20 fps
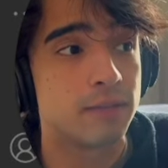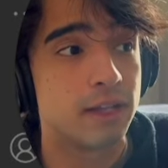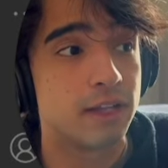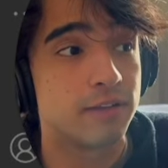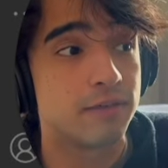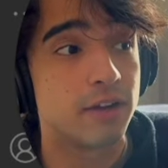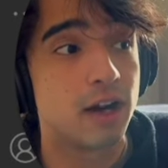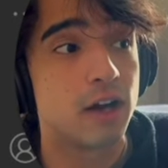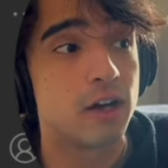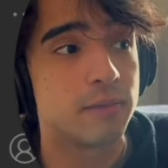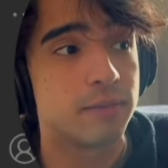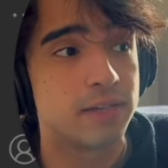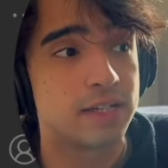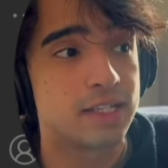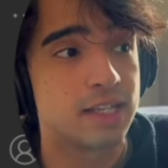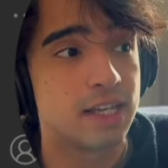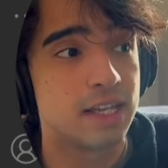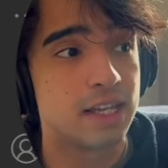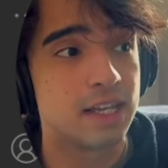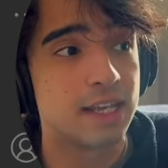
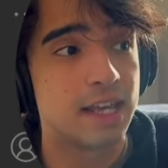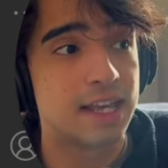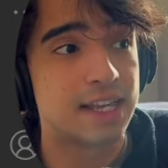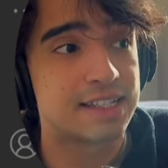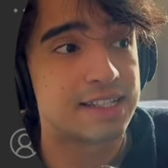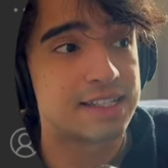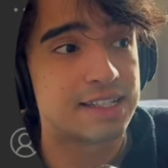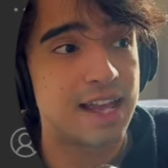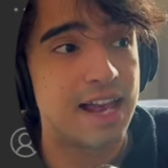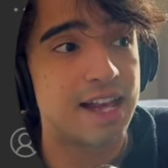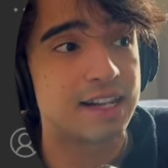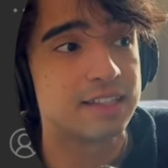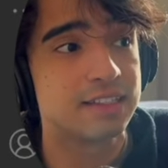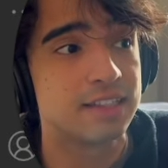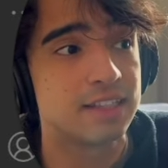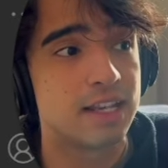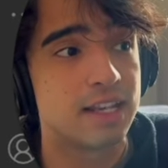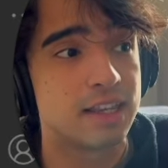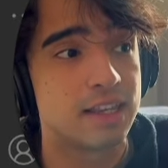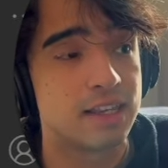environment key
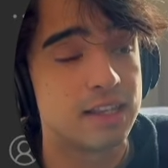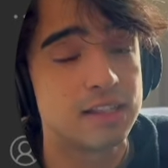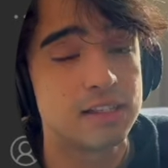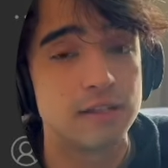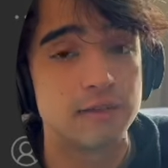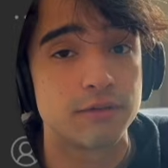exactly like this